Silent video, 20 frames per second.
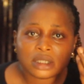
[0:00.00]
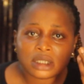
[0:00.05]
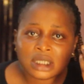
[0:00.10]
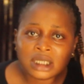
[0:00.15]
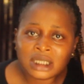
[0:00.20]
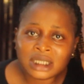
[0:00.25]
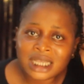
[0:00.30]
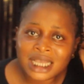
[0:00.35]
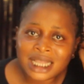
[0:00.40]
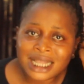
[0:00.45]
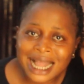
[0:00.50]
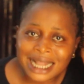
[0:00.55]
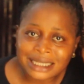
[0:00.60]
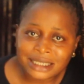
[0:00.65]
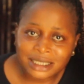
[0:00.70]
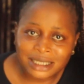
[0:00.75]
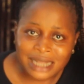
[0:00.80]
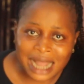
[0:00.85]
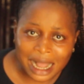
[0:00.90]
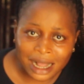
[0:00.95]
Is it
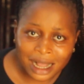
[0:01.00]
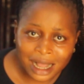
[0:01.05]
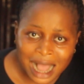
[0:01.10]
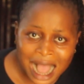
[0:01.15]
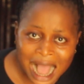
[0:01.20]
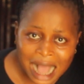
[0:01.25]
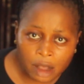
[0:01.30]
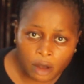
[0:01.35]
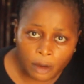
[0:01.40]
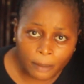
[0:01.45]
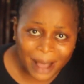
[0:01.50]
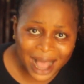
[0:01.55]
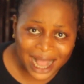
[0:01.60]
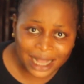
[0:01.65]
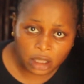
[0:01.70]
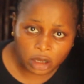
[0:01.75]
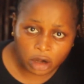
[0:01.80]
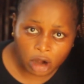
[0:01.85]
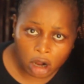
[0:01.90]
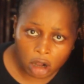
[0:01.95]
that na
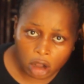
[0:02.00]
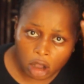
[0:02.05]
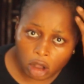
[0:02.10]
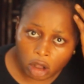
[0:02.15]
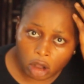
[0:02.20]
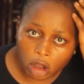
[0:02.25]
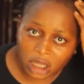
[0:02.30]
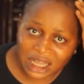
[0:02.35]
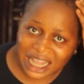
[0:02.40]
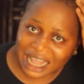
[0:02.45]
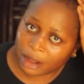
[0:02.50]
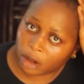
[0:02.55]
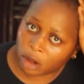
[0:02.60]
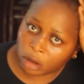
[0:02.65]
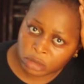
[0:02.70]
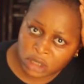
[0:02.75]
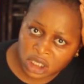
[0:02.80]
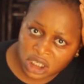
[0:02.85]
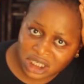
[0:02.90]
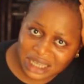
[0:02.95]
agoba drunk or na
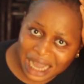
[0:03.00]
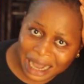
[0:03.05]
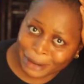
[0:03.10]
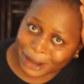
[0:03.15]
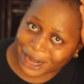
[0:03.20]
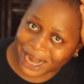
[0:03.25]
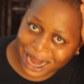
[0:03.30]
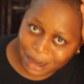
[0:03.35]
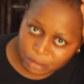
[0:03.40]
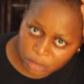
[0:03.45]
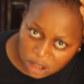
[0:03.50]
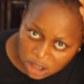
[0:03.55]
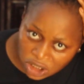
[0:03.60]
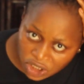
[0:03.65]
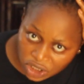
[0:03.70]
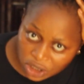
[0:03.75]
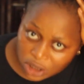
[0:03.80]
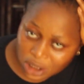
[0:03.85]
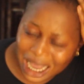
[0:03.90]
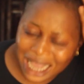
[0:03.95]
pisha or
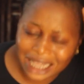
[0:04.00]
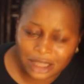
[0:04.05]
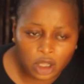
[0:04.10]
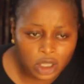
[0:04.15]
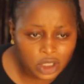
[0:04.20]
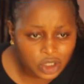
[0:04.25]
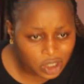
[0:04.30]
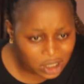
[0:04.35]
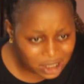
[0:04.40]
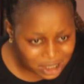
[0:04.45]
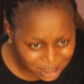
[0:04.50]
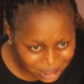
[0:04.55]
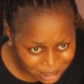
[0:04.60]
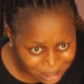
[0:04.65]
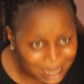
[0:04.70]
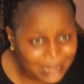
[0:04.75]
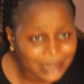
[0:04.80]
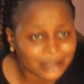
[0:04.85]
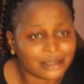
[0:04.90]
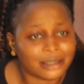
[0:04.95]
pishi? I don't
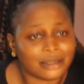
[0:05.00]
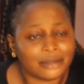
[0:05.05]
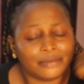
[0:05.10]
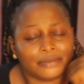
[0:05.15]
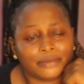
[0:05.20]
understand.